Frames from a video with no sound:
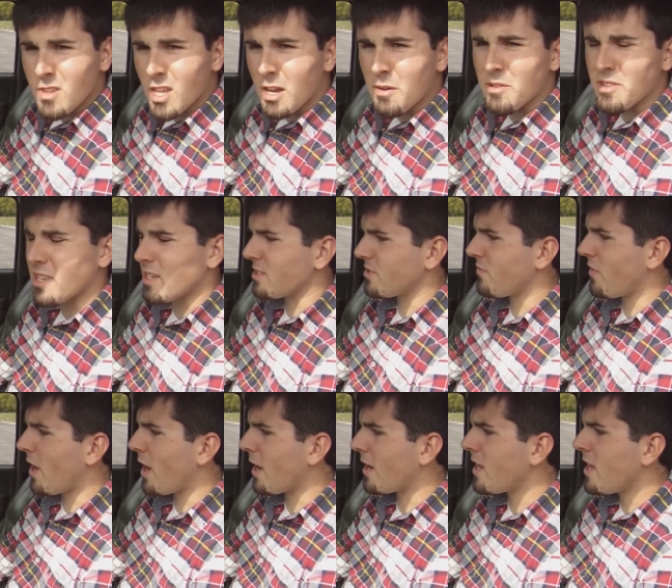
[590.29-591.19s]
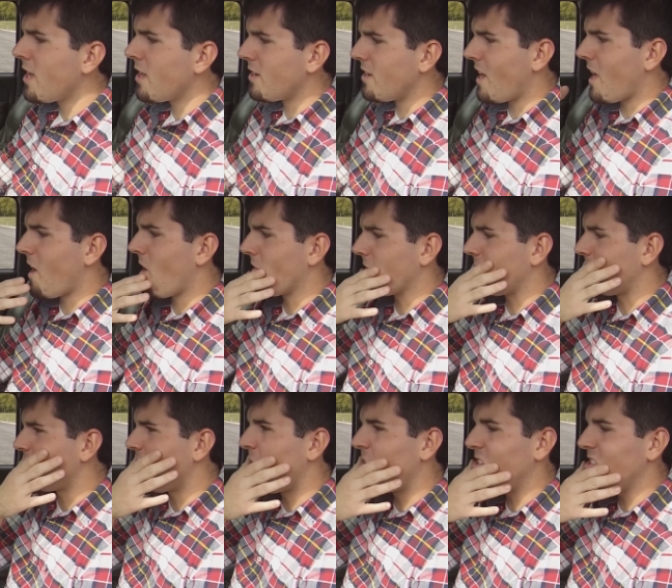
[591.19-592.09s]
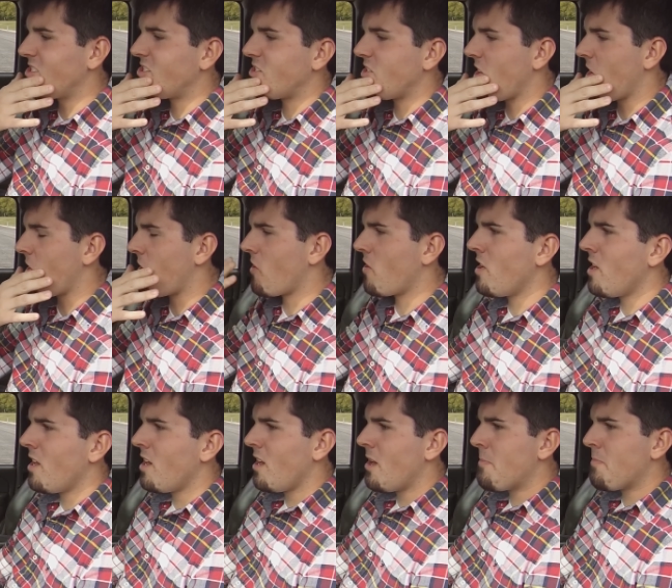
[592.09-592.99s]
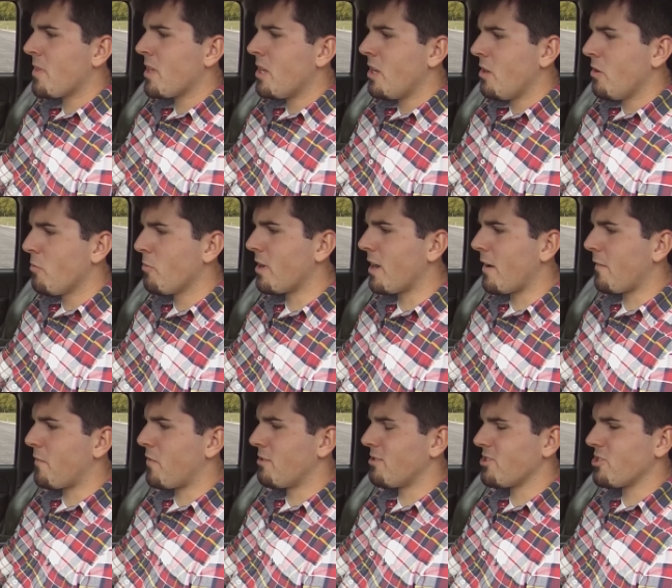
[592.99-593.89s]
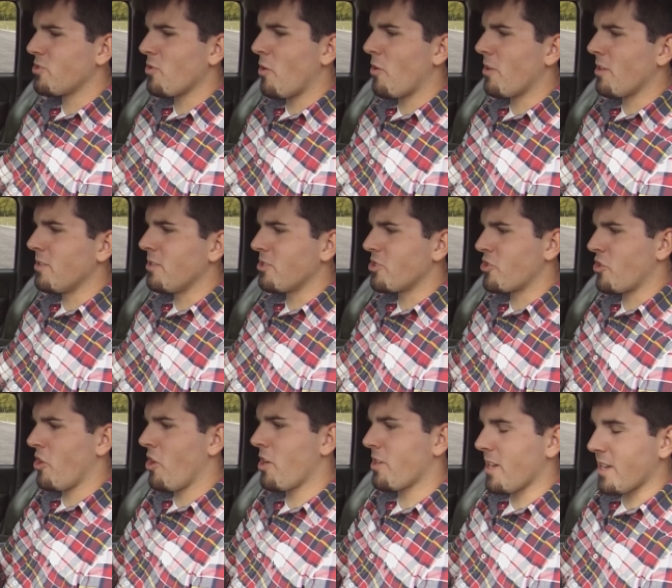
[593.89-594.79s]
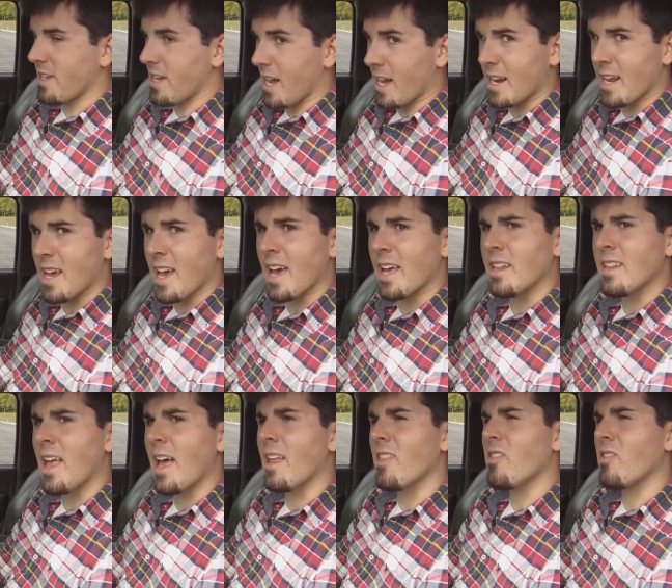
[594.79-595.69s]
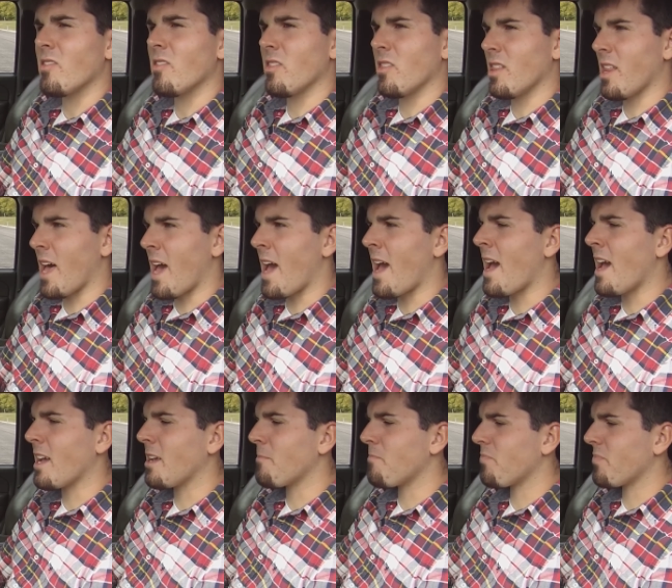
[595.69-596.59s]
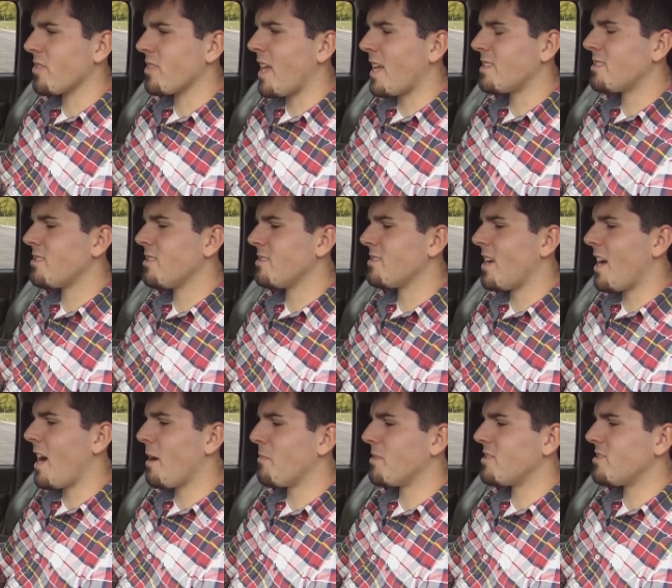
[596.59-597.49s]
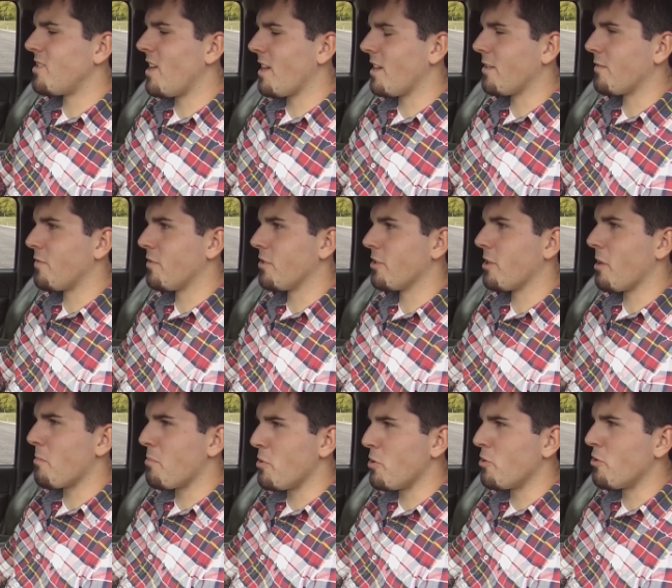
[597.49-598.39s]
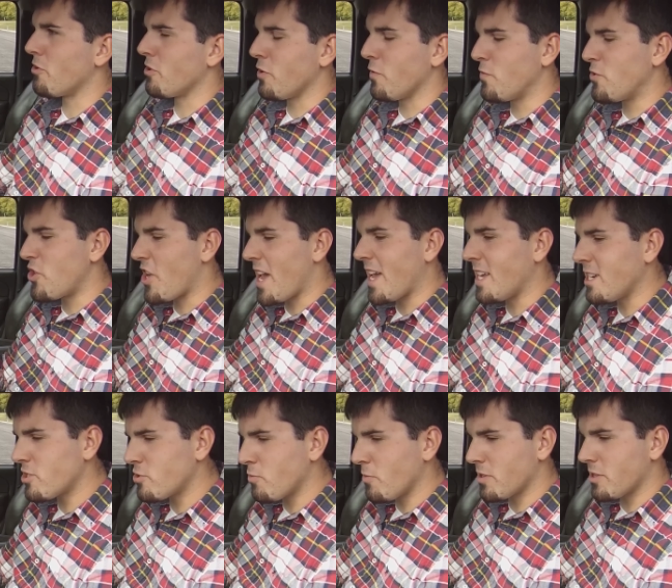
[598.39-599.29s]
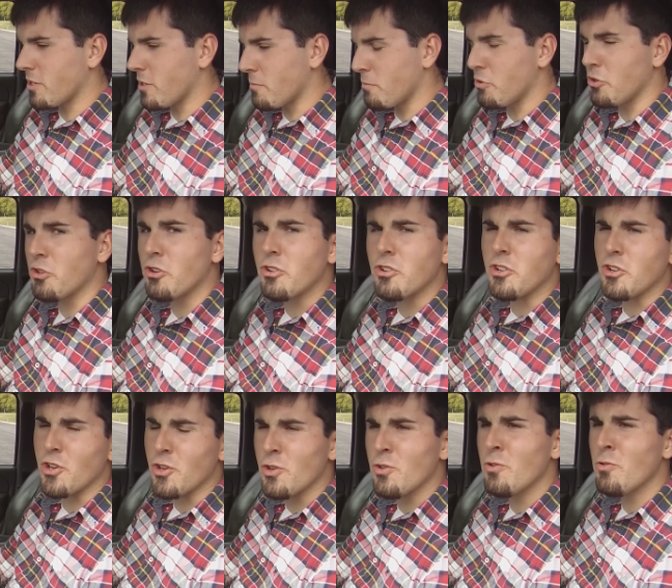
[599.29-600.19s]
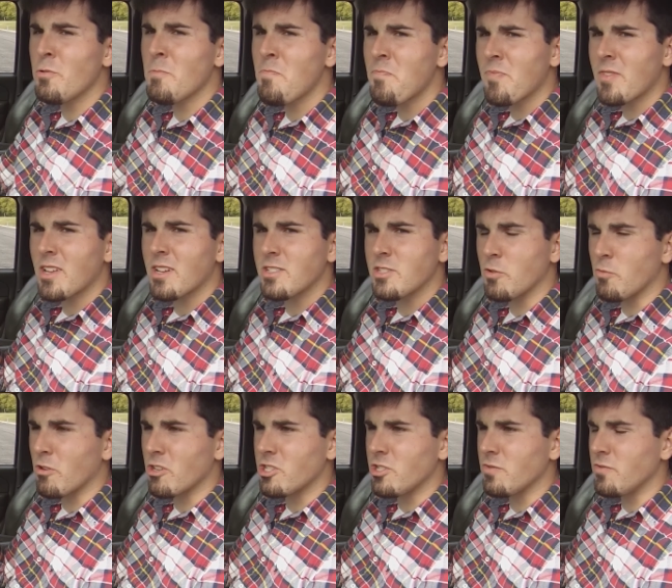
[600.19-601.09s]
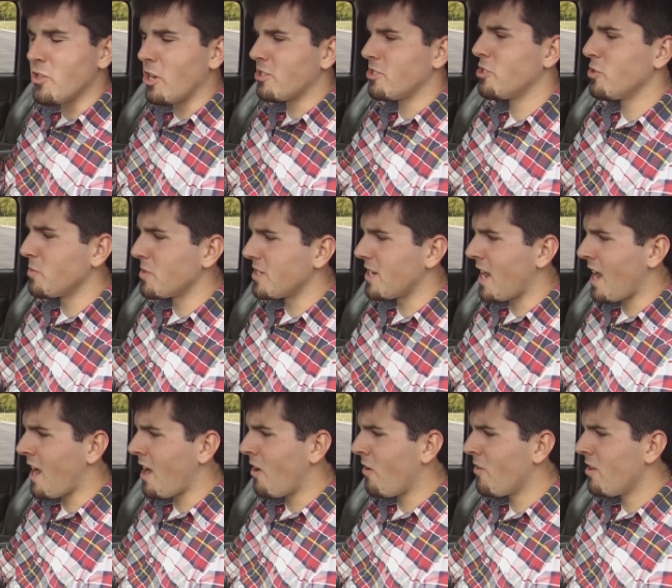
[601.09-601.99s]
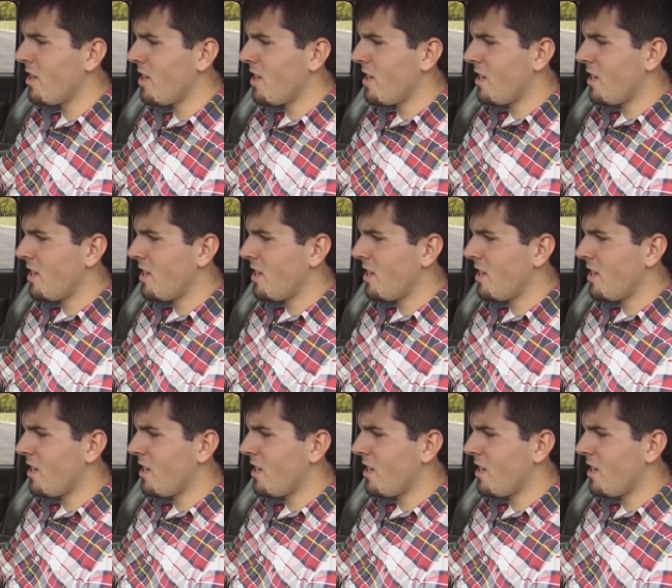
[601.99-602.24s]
Everything's fine. Now you notice there, when I first started the truck, it kind of had that lag. That's the time it's taken for the computer. You've changed what the computer knew to what you've done to it now.